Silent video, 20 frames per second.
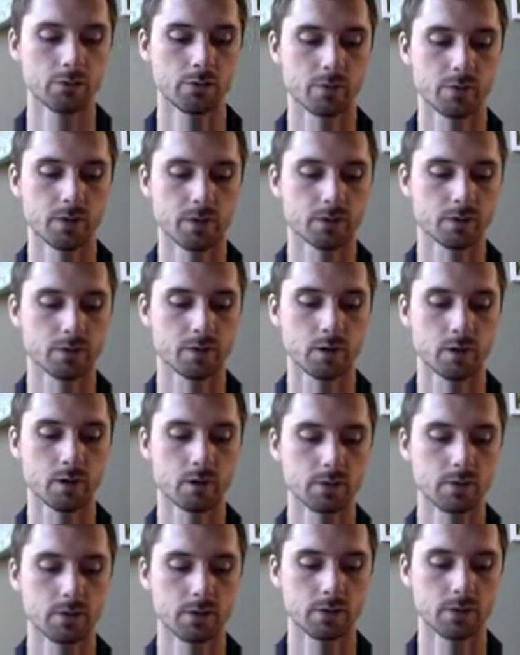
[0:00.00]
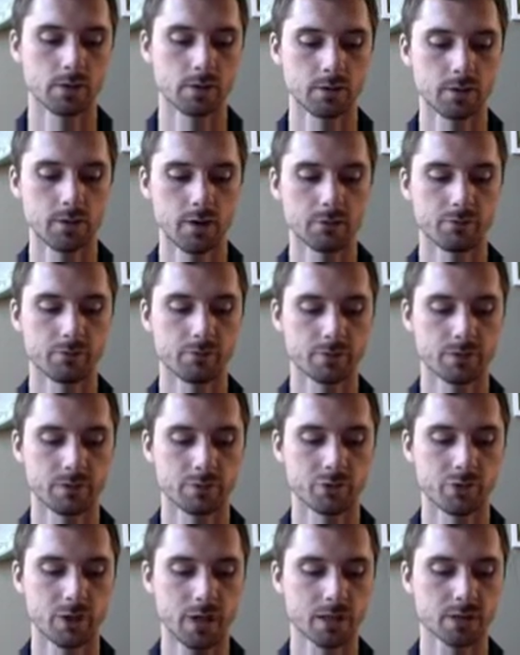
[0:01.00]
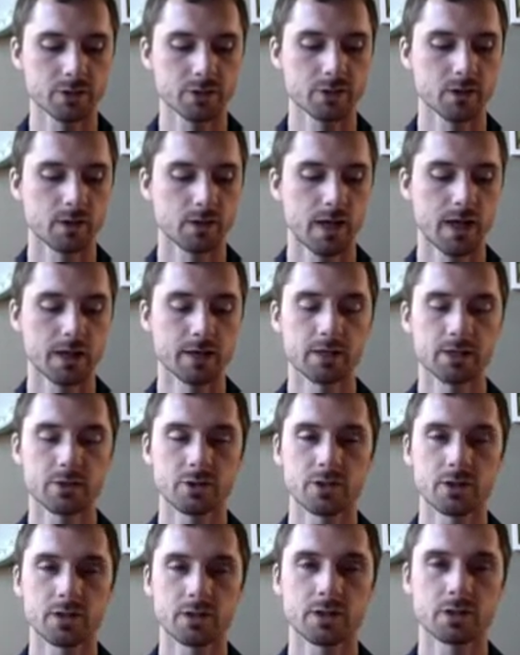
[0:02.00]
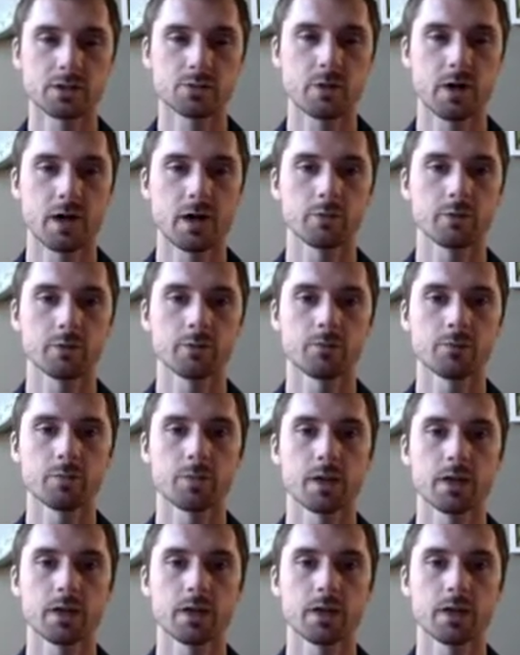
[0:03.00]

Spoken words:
These are all, you have subtraction and addition in this problem.